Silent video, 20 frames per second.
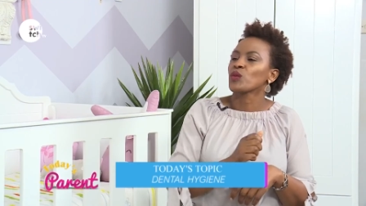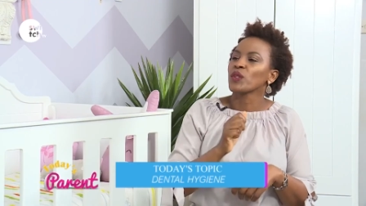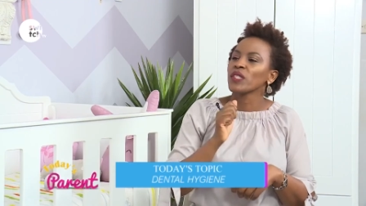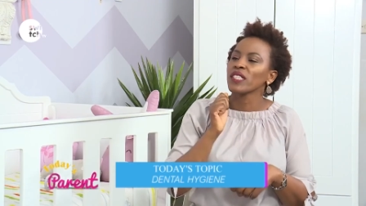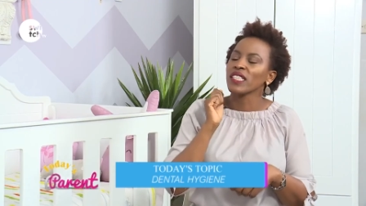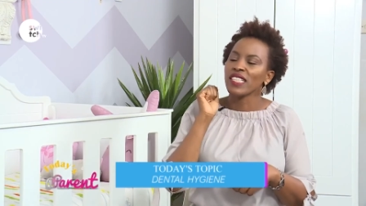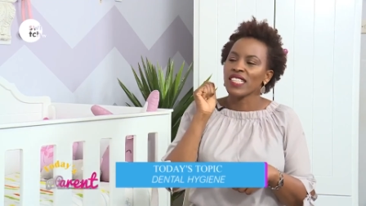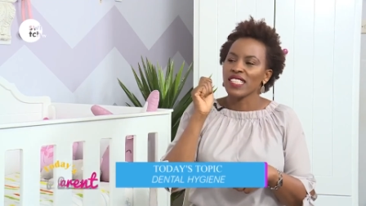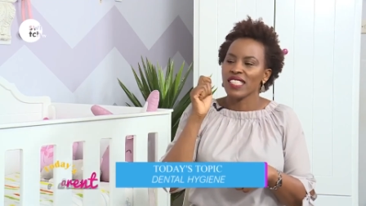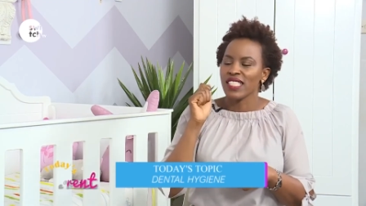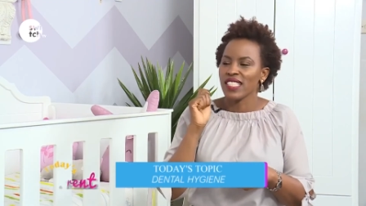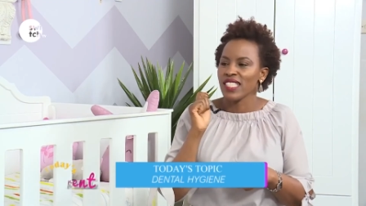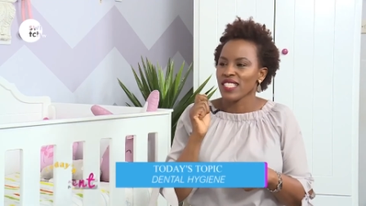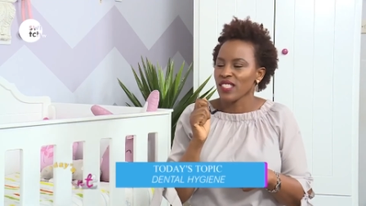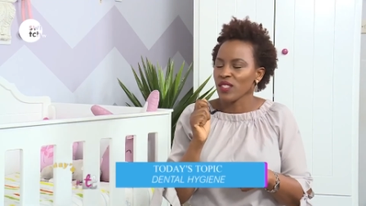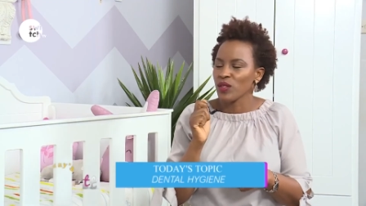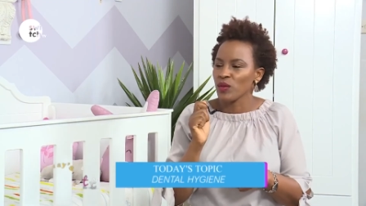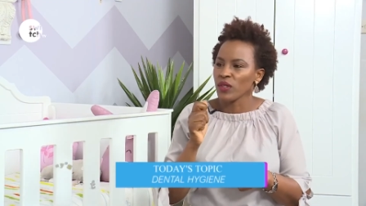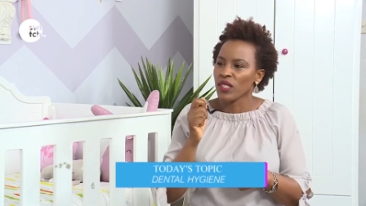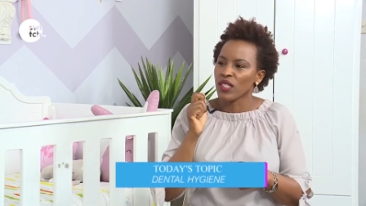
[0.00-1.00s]
want to
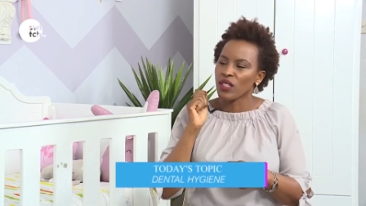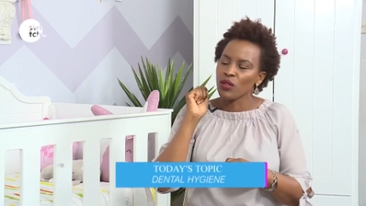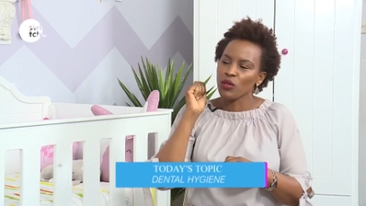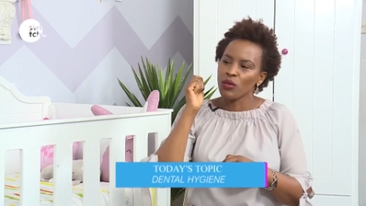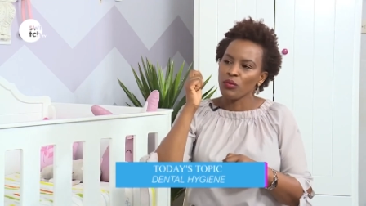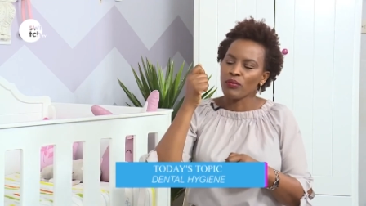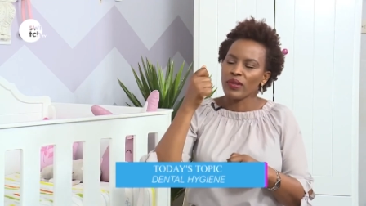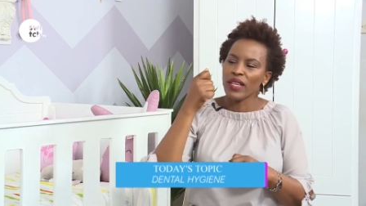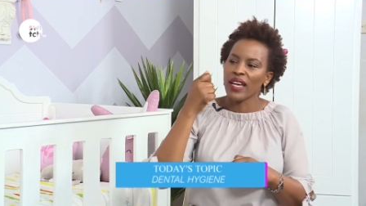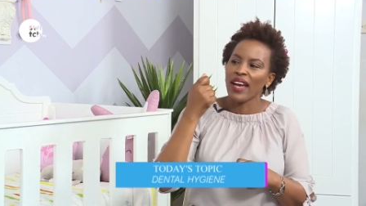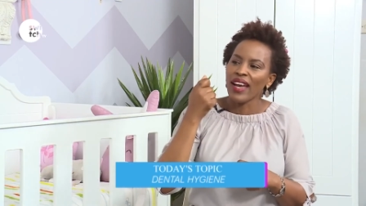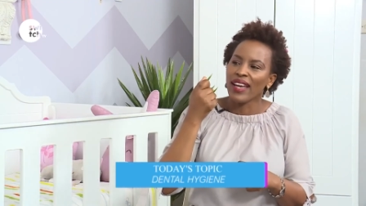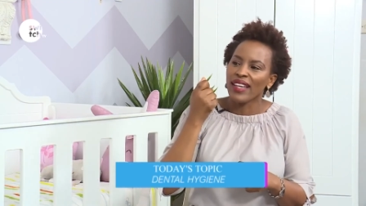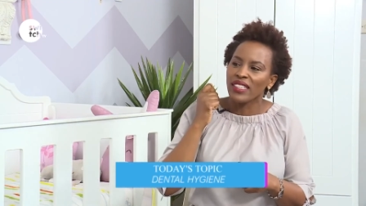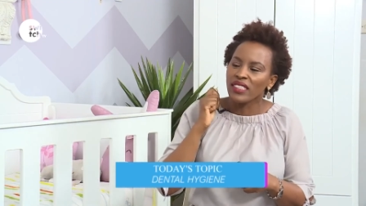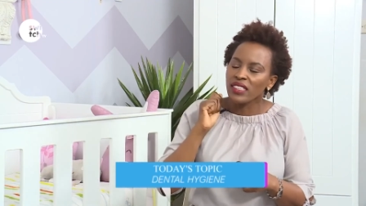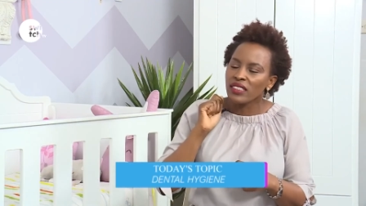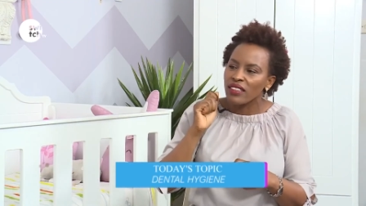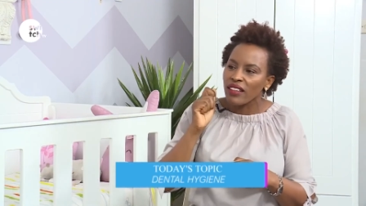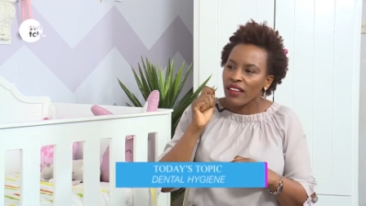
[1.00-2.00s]
assist. You want to go
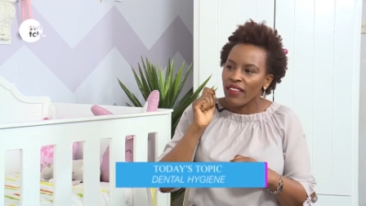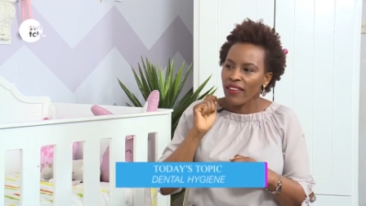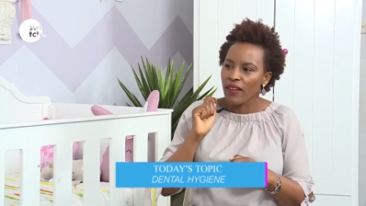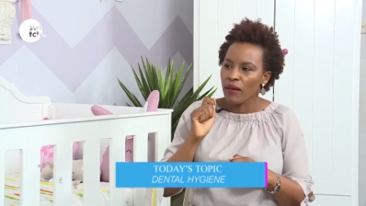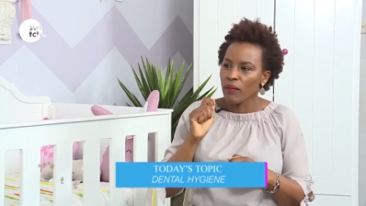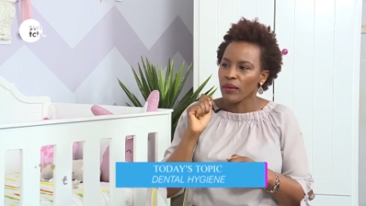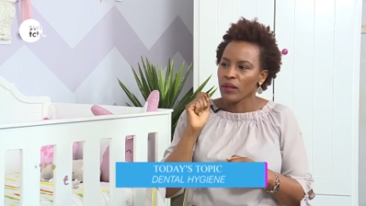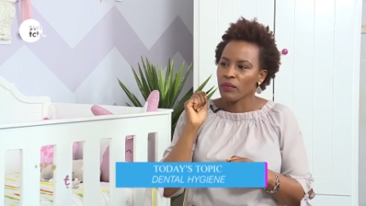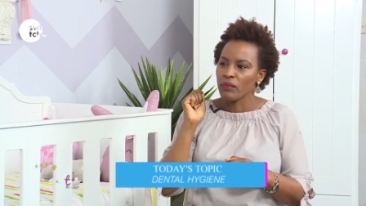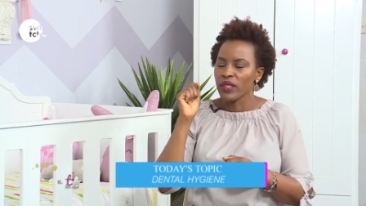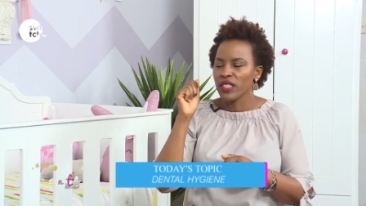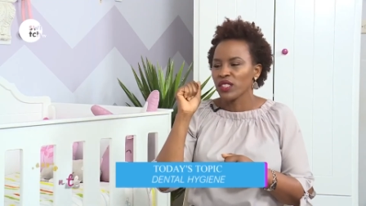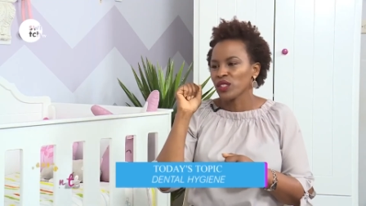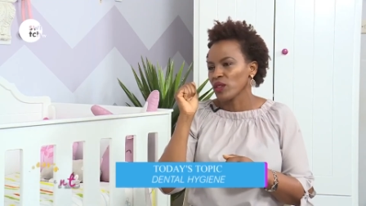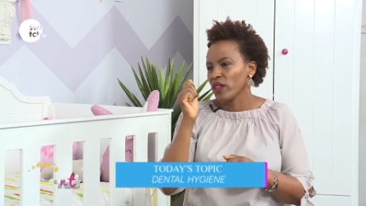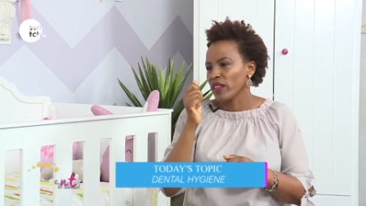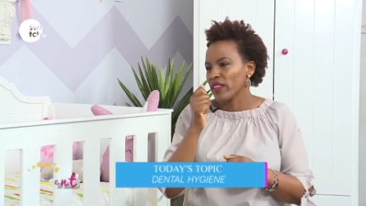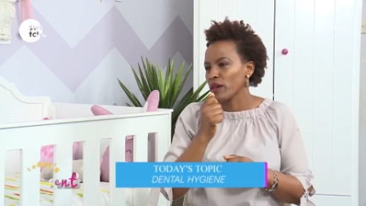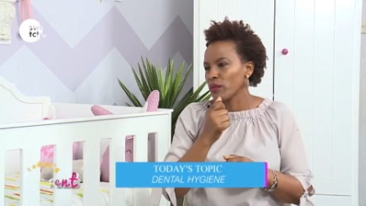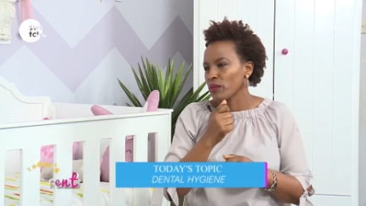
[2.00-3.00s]
behind them and make
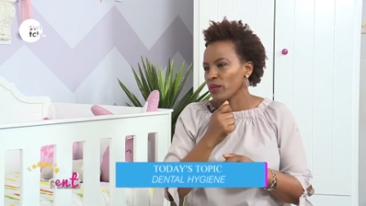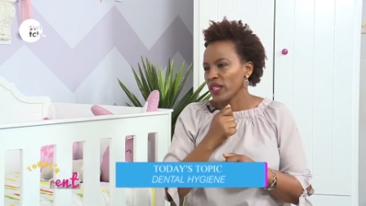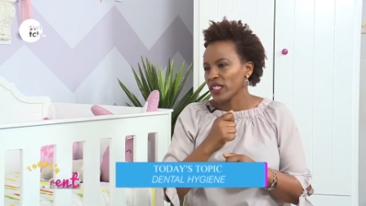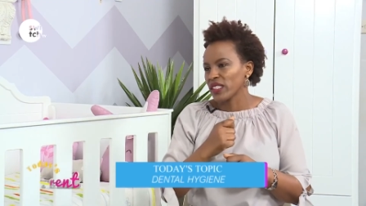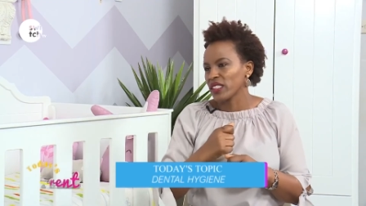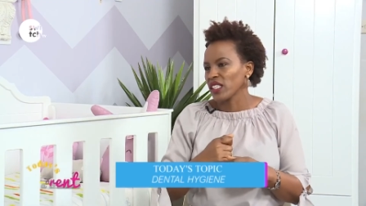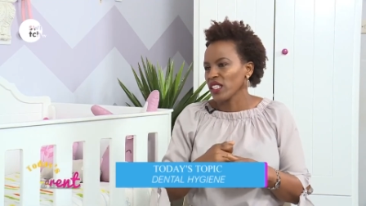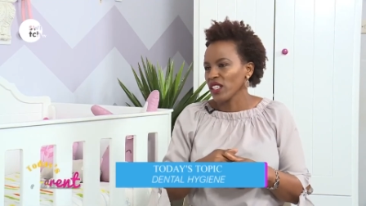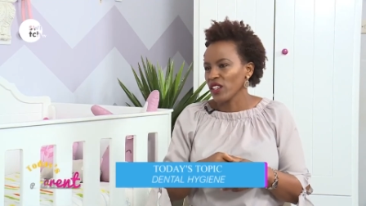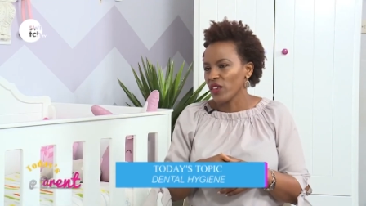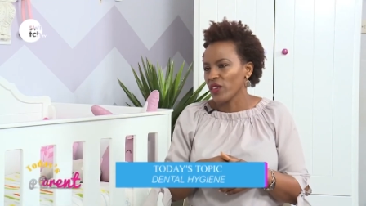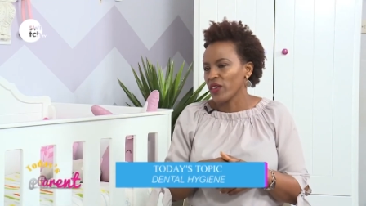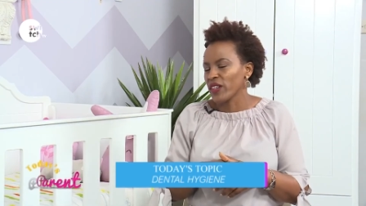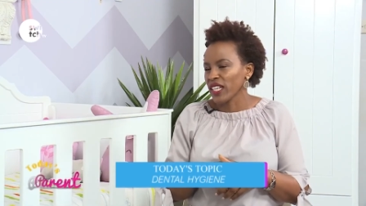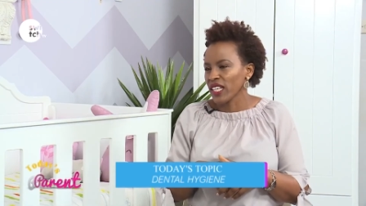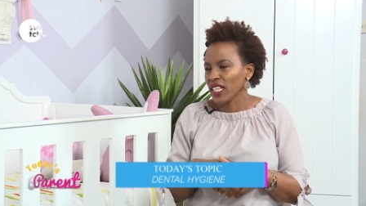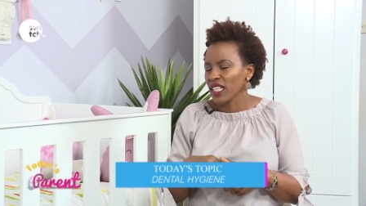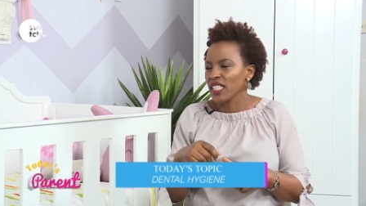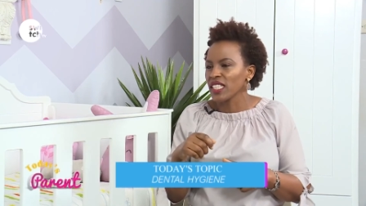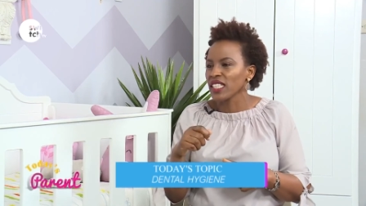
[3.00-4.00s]
sure they're brushing
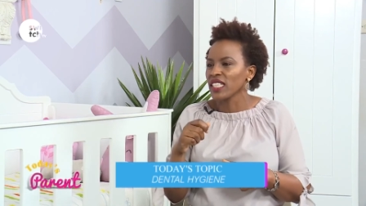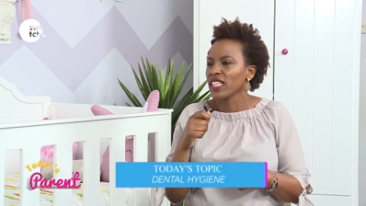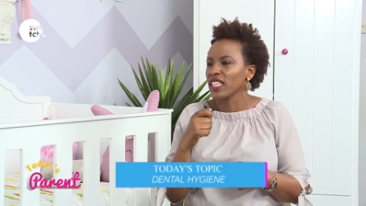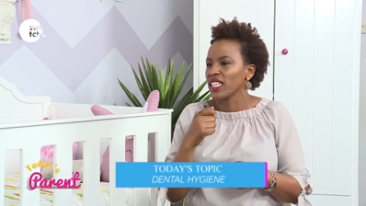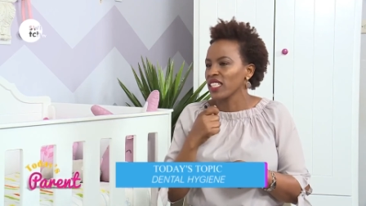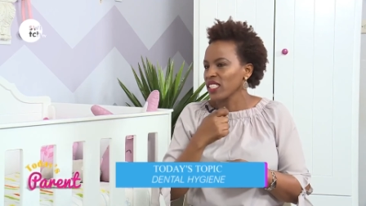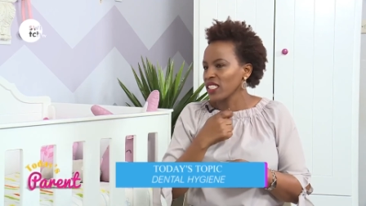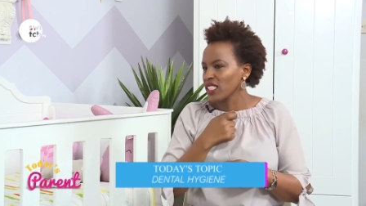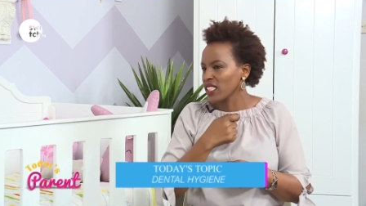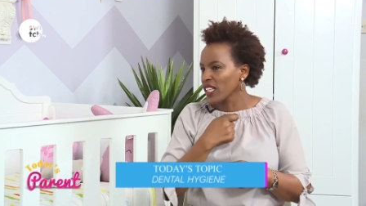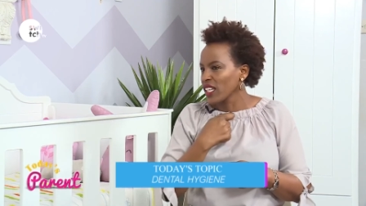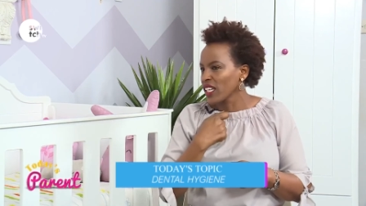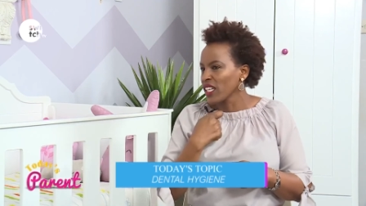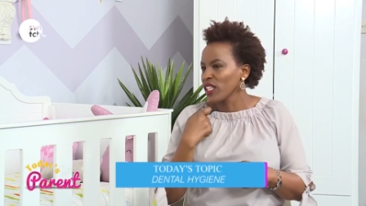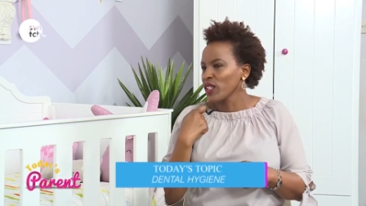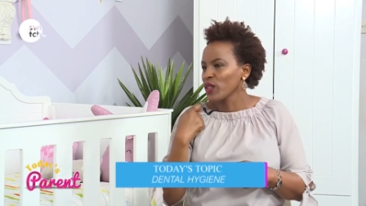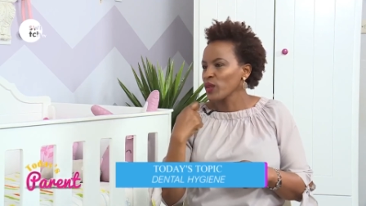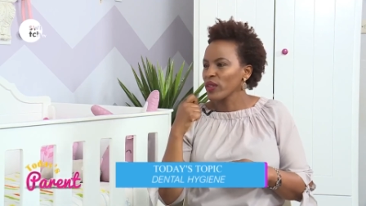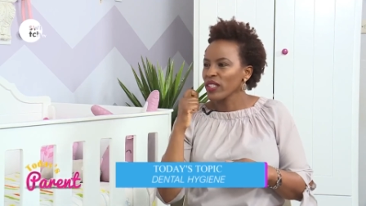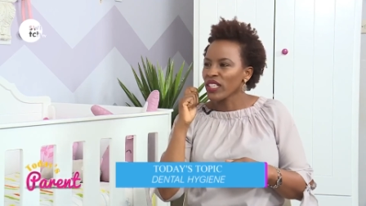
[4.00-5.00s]
correctly, and right.
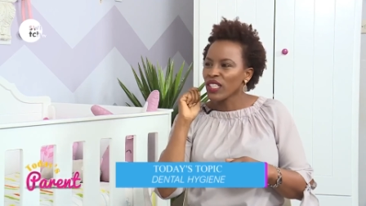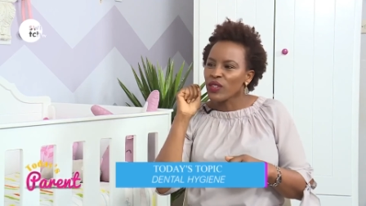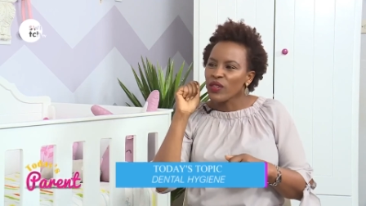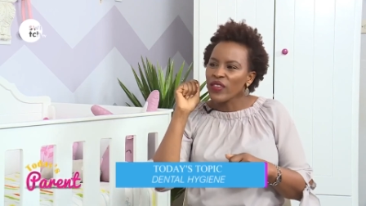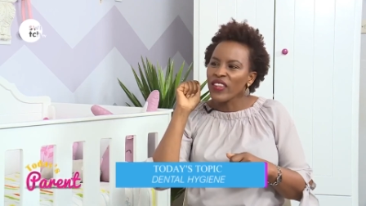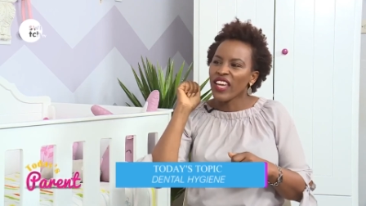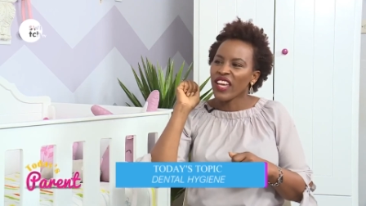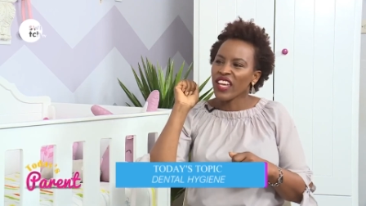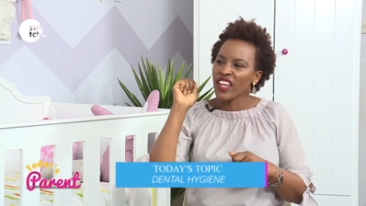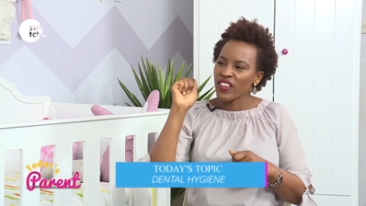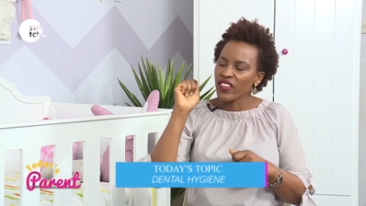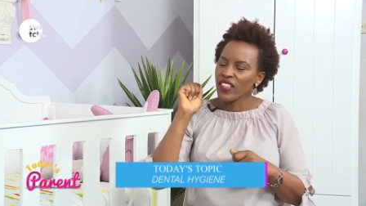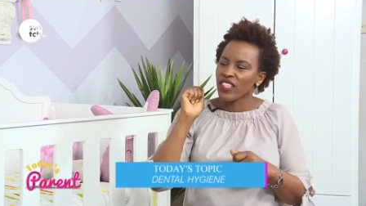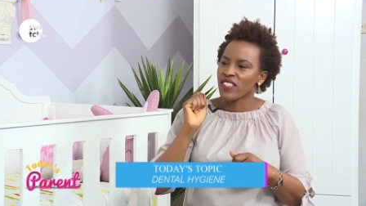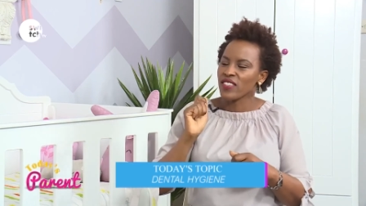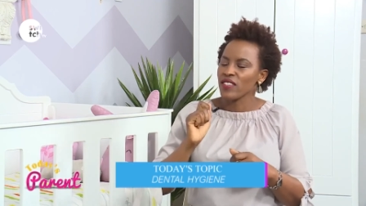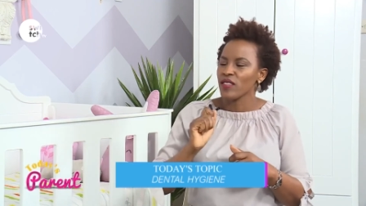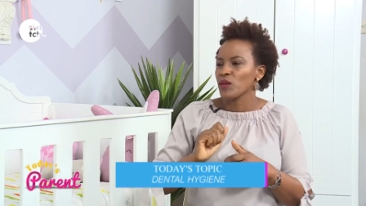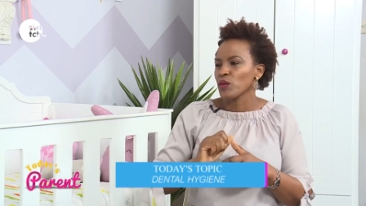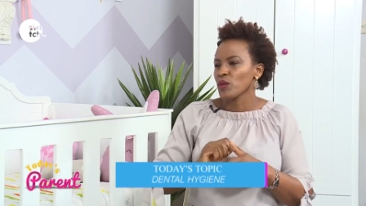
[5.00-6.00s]
you get to the
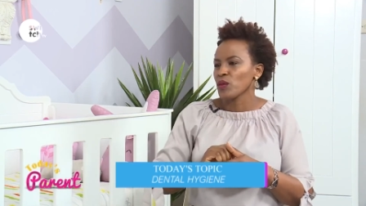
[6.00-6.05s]
areas they